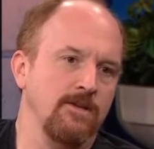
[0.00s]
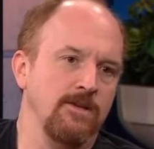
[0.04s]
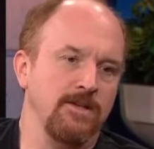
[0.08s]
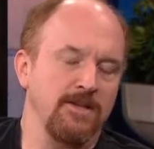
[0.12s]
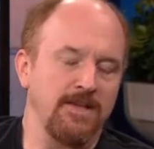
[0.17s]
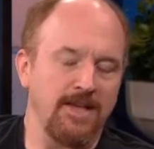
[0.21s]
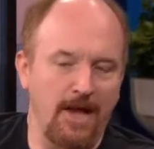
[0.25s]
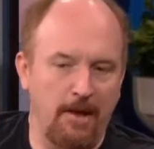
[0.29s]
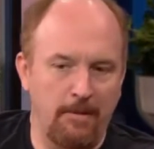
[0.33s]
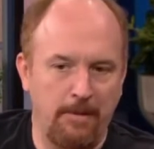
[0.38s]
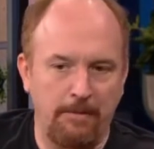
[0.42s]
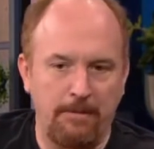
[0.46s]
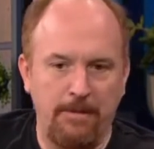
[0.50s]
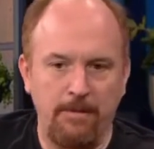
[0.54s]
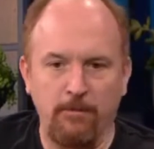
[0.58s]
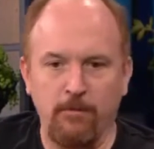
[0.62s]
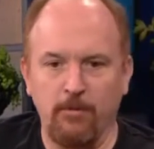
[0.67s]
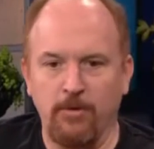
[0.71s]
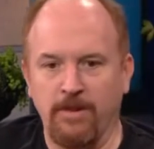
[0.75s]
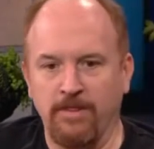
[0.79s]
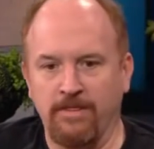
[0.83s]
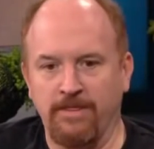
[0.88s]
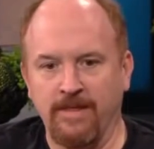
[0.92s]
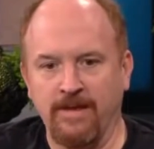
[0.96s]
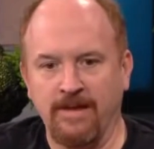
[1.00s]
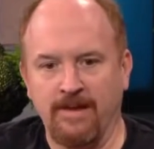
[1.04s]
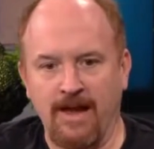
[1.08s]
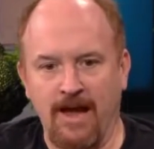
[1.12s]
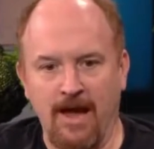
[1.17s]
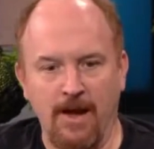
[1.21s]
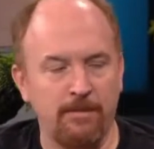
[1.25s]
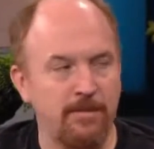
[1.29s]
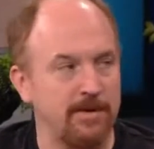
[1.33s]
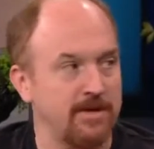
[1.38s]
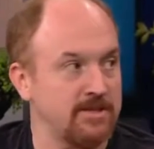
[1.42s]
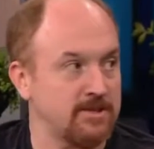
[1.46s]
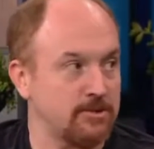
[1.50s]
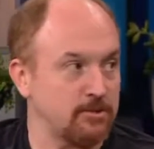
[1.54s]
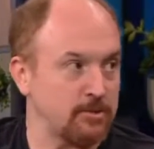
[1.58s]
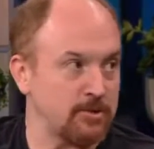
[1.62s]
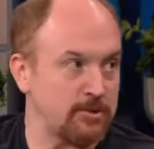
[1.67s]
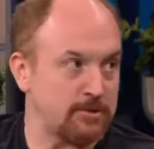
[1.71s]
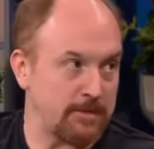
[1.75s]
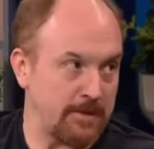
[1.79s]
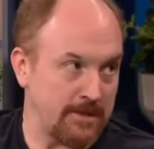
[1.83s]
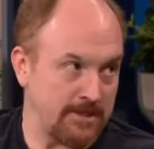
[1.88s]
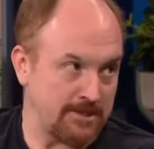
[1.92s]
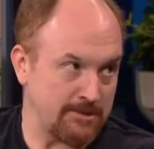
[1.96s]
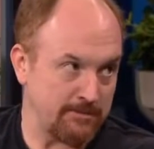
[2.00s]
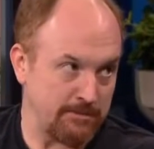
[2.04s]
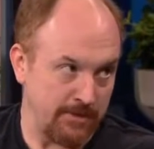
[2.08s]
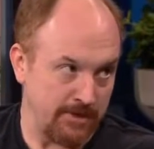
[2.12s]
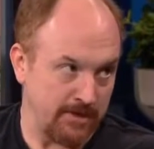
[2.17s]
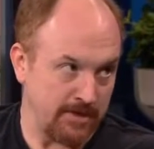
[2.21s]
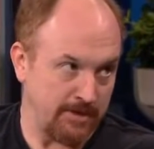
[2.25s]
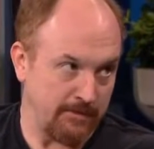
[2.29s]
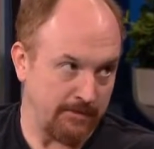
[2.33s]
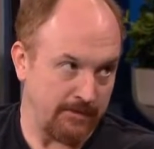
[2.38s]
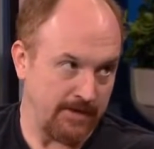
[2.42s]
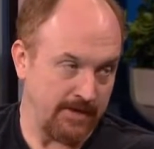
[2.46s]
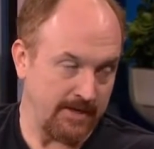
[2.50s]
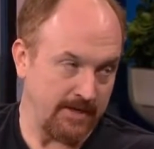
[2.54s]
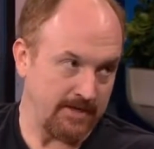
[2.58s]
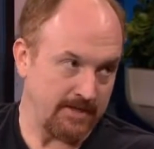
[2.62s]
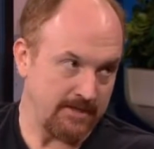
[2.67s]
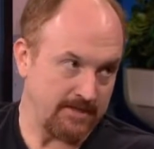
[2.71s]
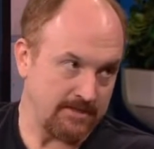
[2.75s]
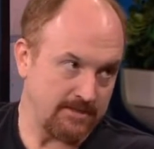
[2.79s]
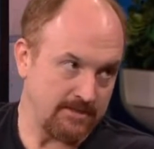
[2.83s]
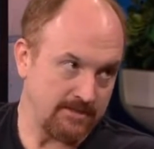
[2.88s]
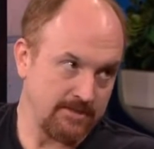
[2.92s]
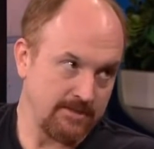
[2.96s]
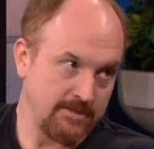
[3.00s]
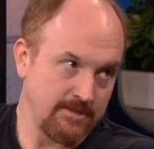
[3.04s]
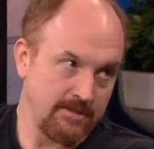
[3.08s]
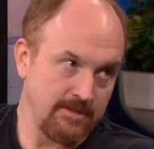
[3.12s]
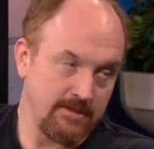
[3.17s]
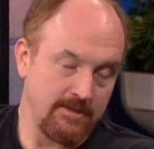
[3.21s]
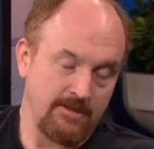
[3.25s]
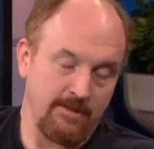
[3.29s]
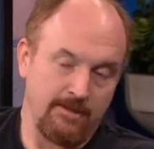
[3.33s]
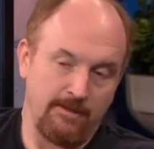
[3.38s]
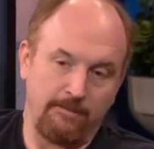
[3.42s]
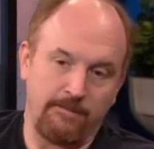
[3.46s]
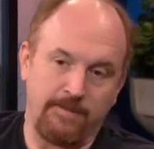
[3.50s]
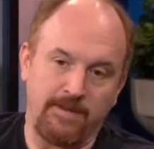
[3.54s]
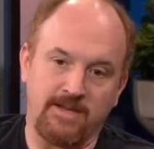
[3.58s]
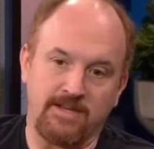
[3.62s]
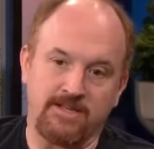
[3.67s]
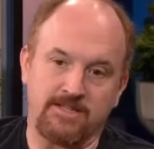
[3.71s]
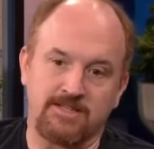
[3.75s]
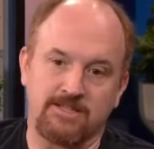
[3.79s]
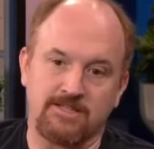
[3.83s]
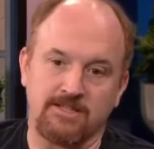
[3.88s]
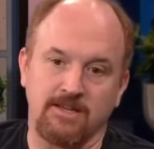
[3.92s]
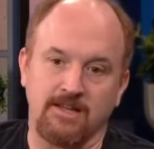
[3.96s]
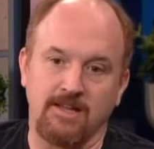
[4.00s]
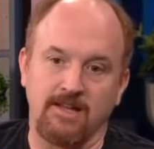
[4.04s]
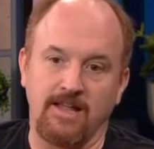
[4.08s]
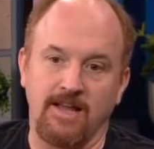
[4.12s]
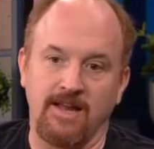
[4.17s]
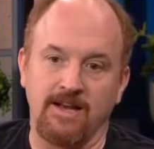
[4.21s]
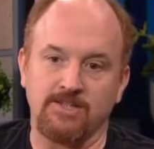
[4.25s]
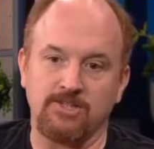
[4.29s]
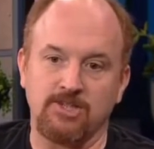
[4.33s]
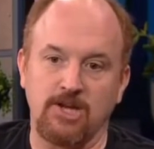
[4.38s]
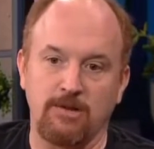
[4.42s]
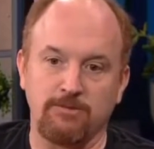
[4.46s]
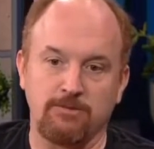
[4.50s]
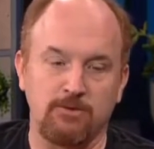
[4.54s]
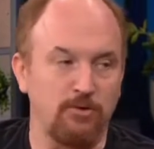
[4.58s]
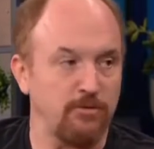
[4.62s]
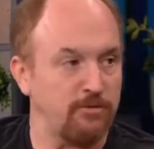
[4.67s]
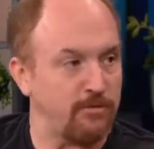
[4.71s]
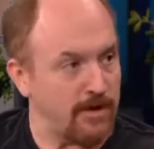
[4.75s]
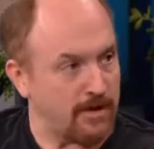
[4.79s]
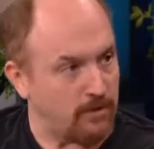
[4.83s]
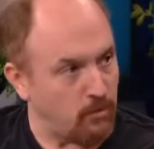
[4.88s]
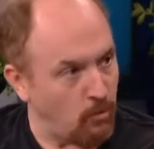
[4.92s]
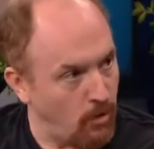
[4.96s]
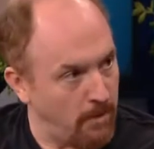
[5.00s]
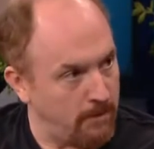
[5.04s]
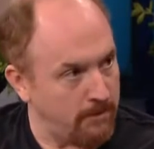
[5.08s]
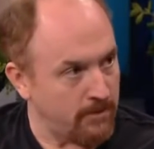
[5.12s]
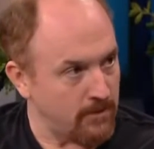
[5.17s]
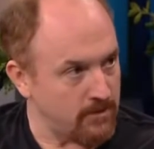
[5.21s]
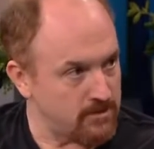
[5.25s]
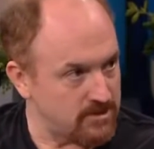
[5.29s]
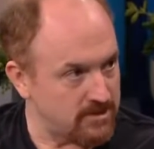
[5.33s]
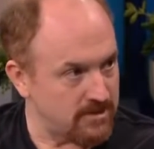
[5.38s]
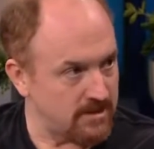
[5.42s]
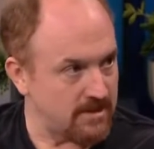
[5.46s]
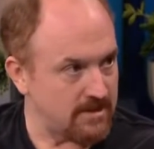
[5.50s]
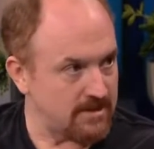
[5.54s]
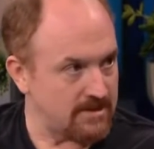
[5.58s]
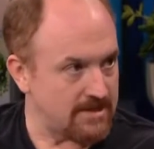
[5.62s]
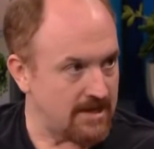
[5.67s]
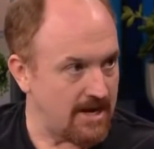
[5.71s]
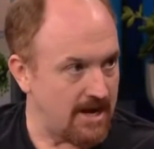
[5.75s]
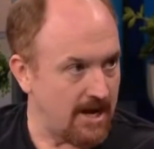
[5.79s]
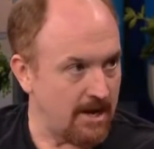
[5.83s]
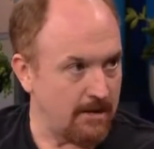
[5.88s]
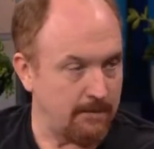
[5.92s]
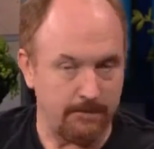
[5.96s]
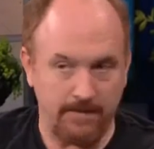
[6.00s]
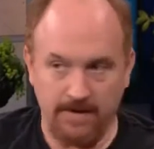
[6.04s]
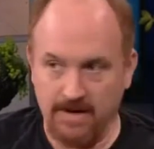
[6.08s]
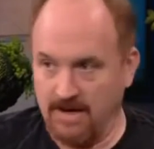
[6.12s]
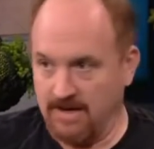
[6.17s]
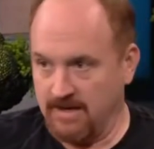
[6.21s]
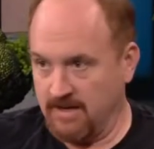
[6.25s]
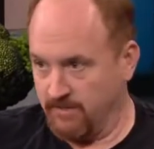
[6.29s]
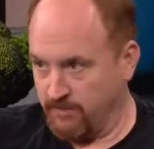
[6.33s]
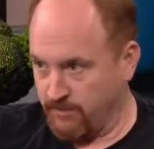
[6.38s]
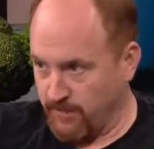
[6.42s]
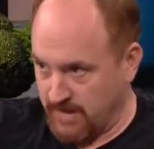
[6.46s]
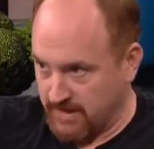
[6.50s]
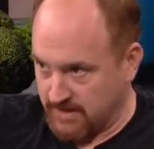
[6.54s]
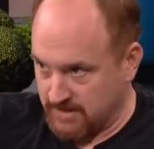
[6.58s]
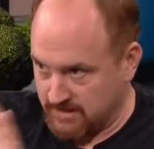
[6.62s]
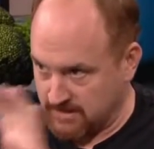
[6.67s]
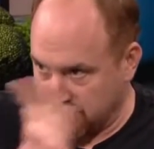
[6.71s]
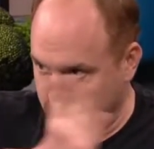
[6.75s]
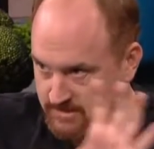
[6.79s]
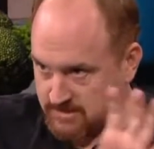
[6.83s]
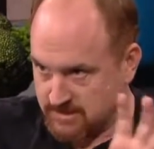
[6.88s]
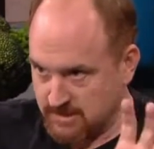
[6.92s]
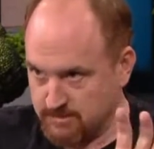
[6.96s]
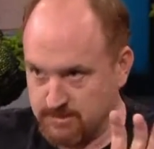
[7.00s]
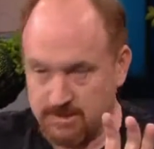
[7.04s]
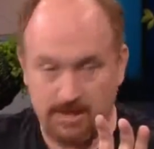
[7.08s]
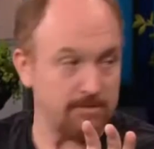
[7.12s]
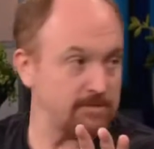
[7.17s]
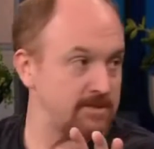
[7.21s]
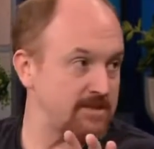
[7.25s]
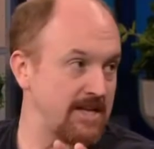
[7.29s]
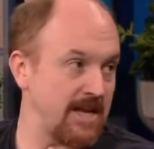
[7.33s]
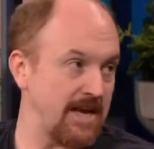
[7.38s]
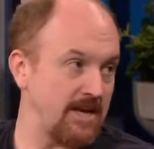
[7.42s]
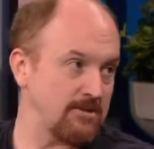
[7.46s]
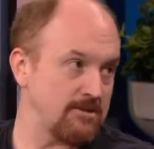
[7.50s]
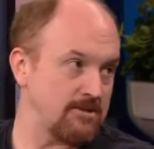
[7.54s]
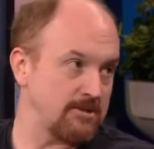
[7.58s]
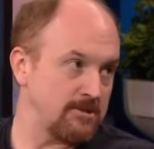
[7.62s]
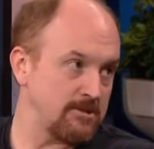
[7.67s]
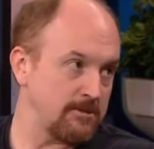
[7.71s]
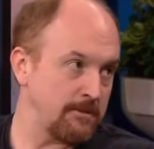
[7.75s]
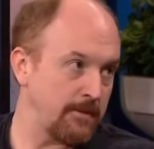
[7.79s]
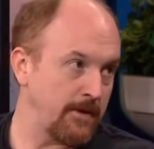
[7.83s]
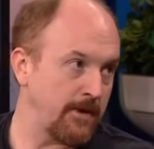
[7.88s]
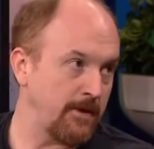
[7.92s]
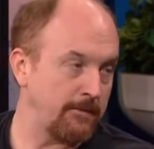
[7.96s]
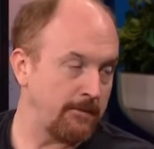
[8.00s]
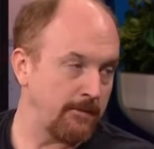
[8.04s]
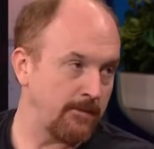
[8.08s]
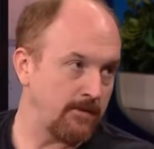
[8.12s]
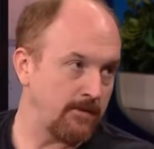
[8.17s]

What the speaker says: Yeah, I mean, people wouldn't think comedy is a responsibility, but it is. Because a lot of jobs, you affect one person at a time, but right. I affect sometimes thousands of people.